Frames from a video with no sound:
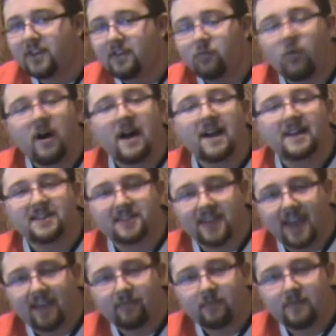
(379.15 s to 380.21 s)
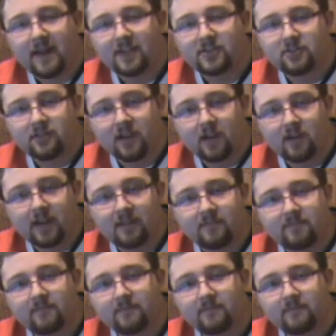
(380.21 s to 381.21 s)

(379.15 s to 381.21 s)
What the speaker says: the wise saying from Master Yoda,